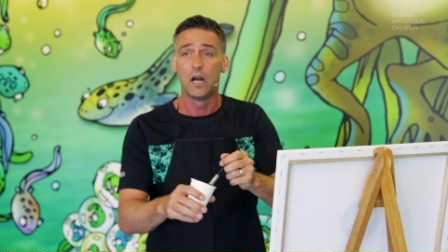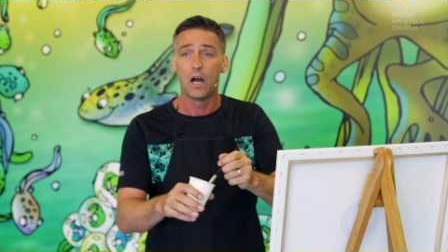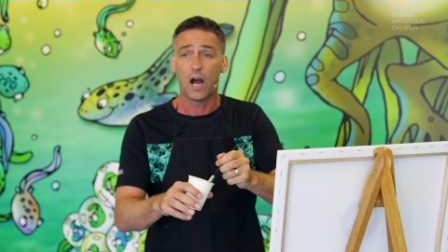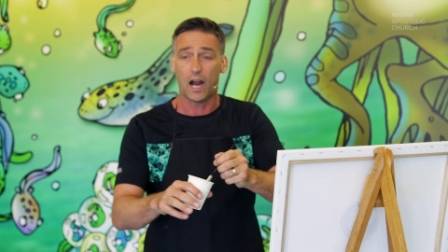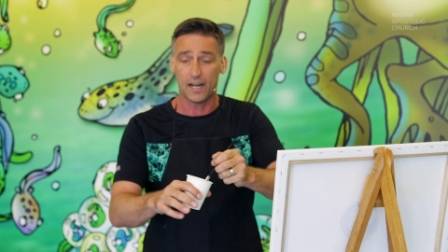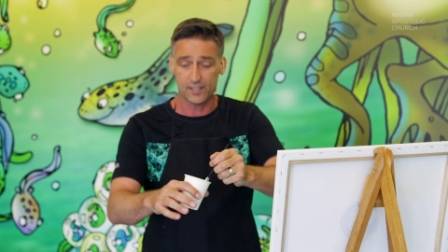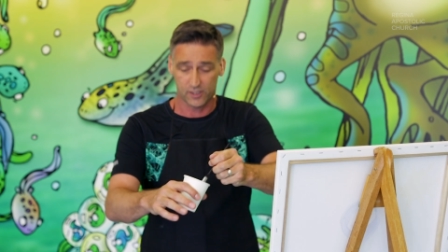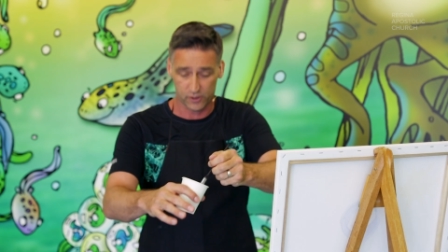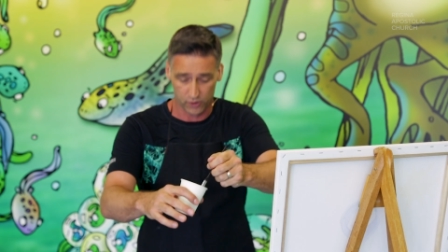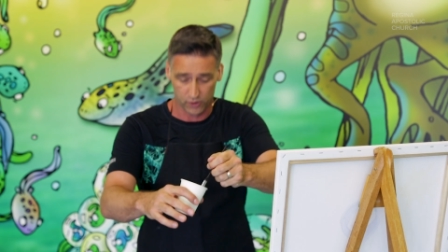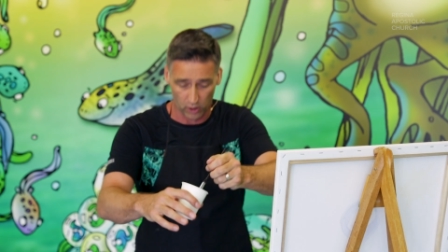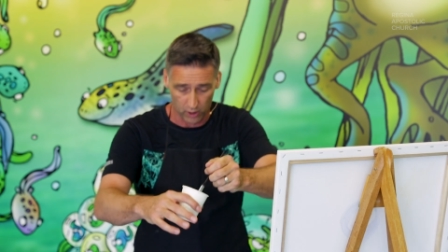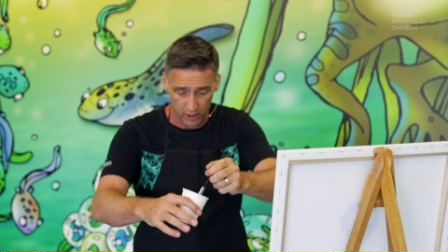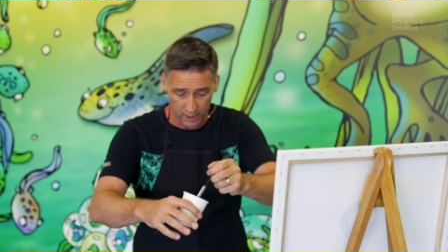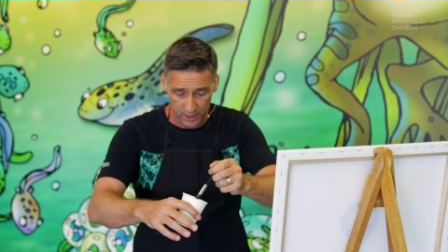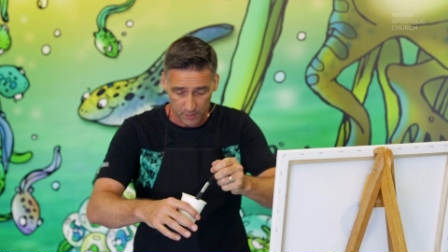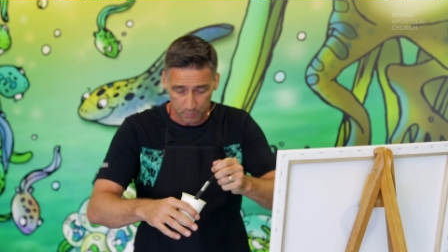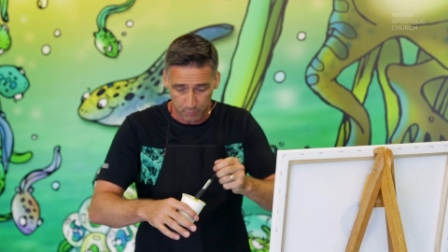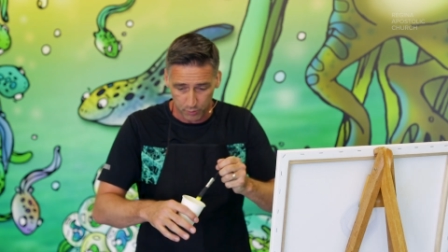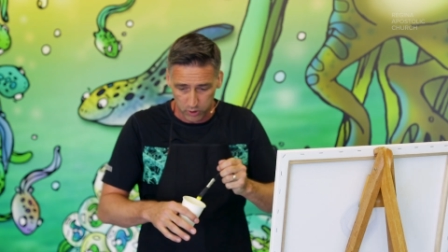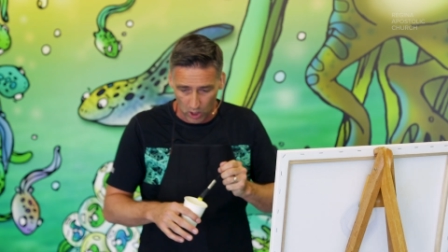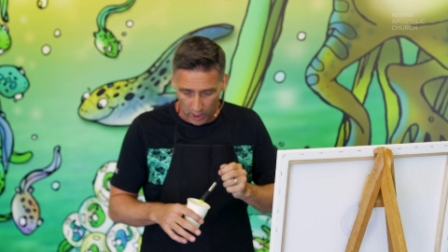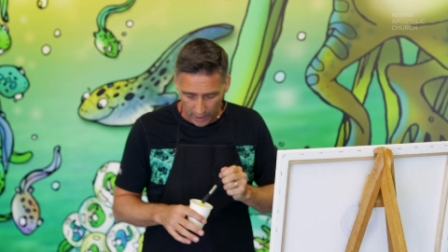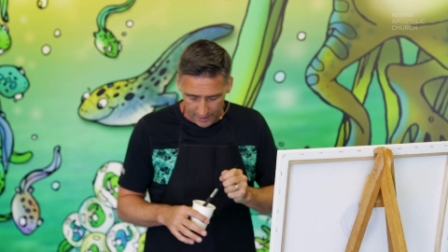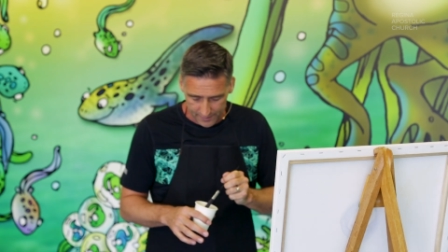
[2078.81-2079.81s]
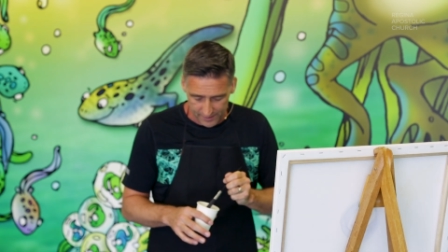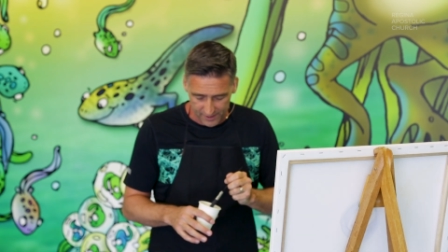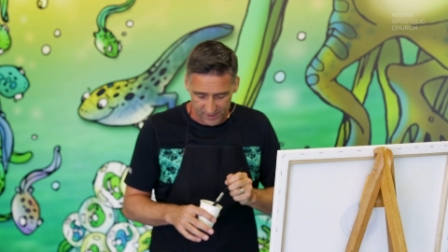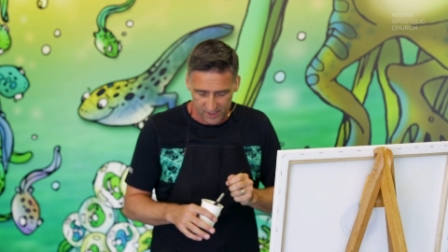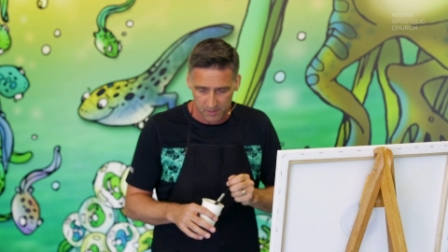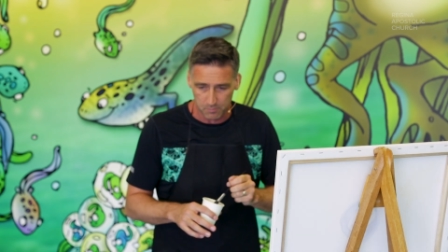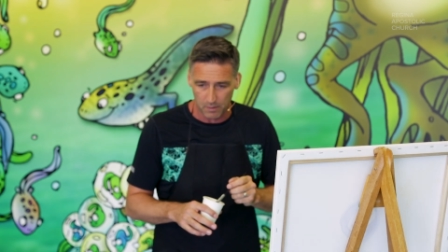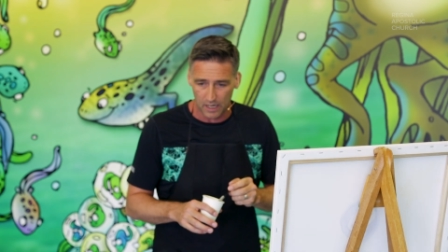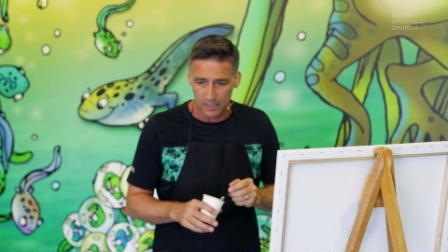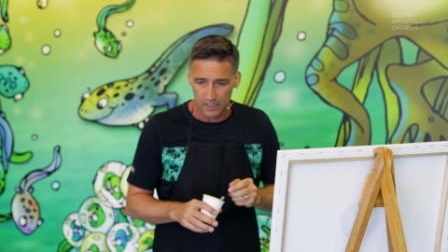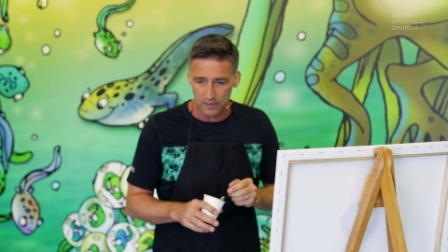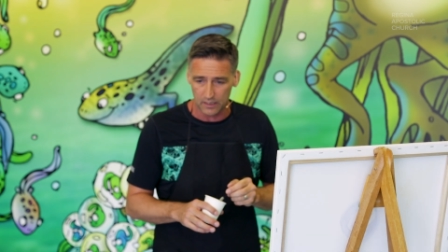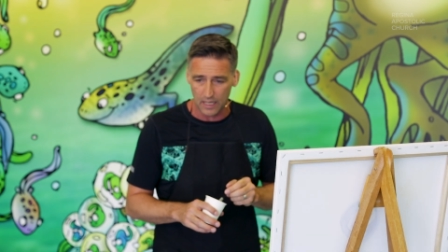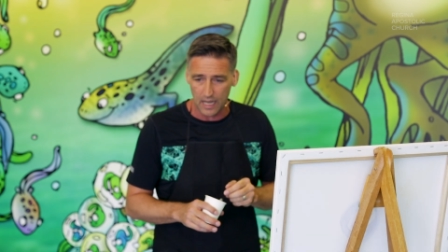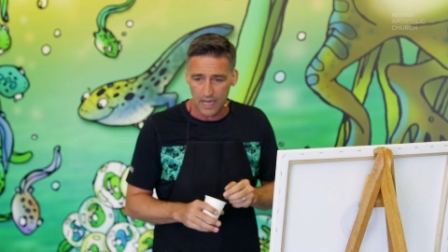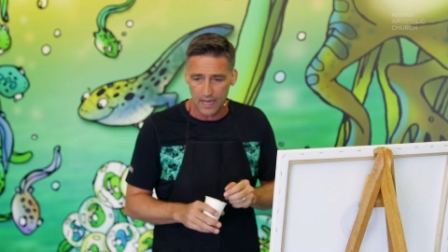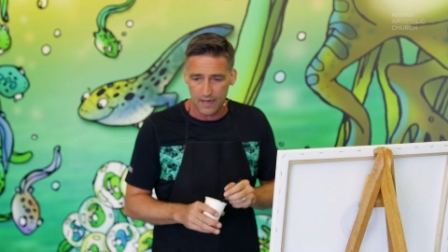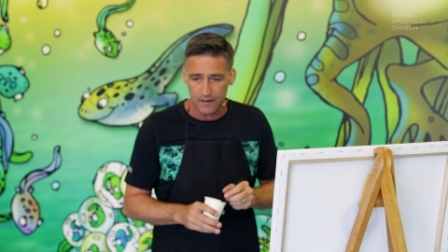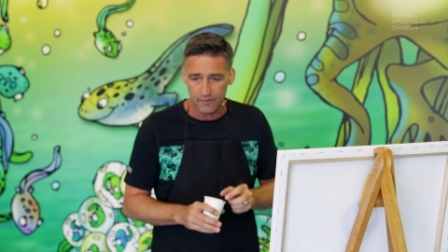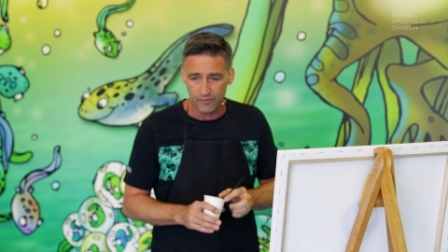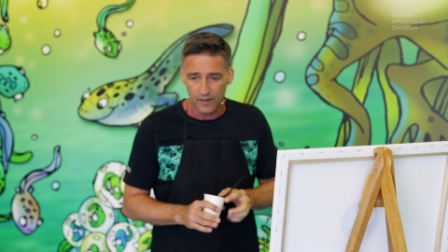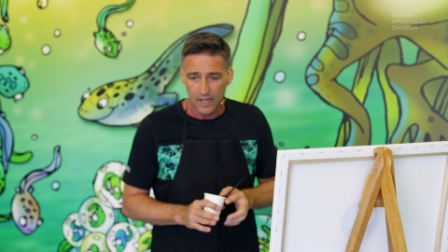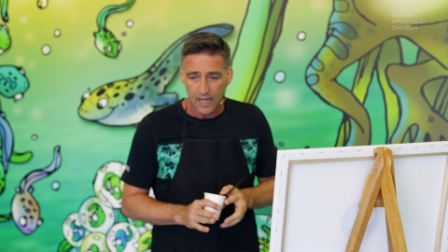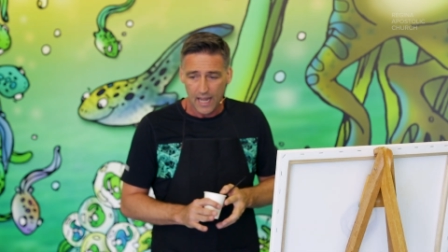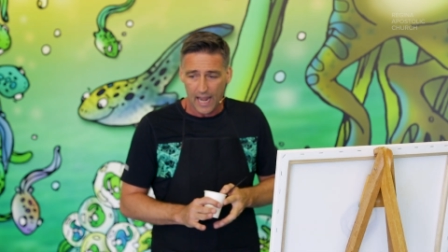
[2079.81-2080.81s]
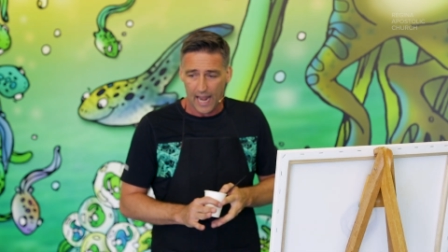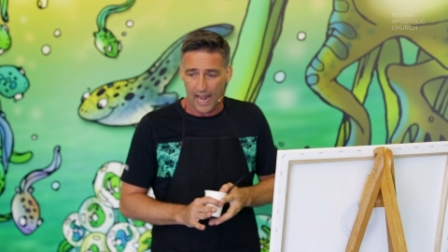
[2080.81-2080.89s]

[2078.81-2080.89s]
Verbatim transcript: I started applying this to my life